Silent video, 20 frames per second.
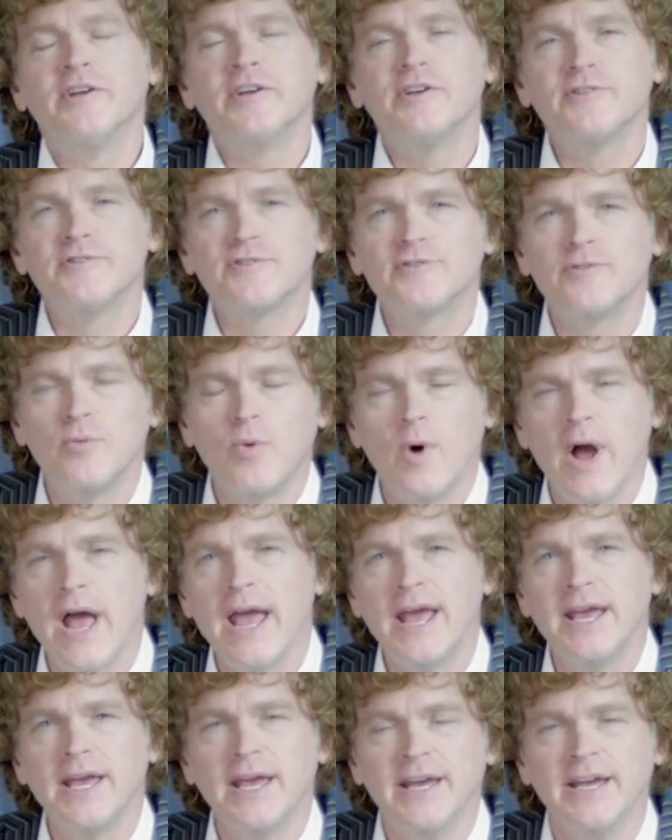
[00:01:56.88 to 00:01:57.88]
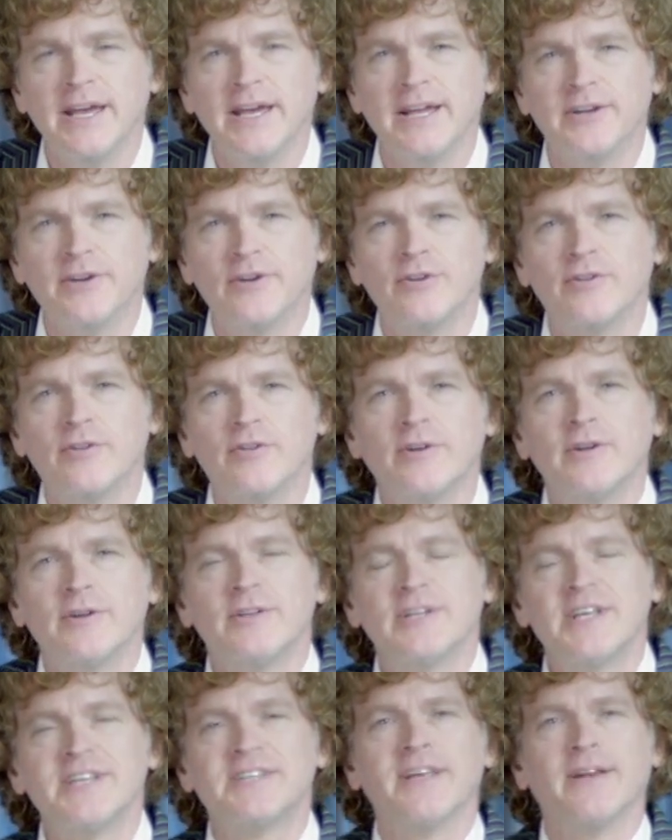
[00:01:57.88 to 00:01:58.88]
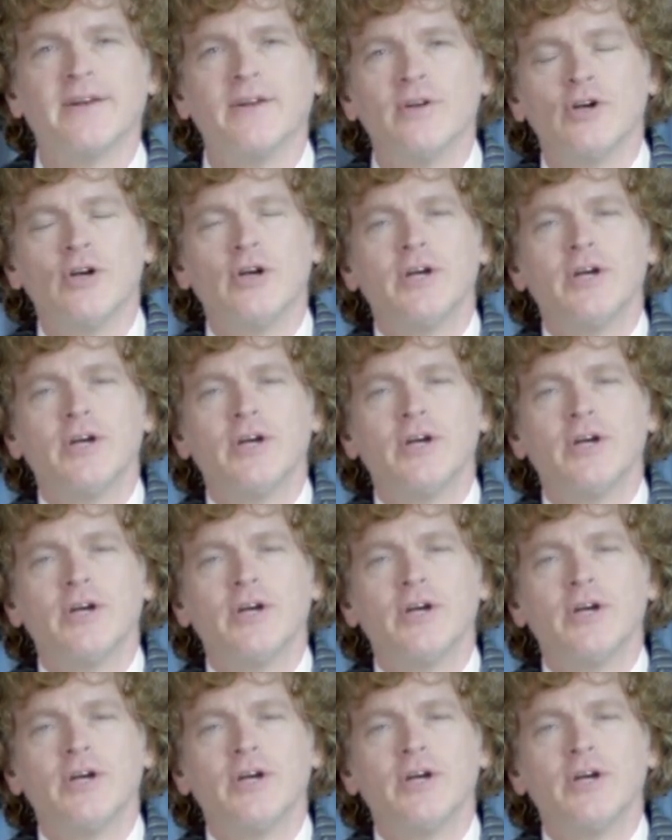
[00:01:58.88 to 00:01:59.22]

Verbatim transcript: is the way in listen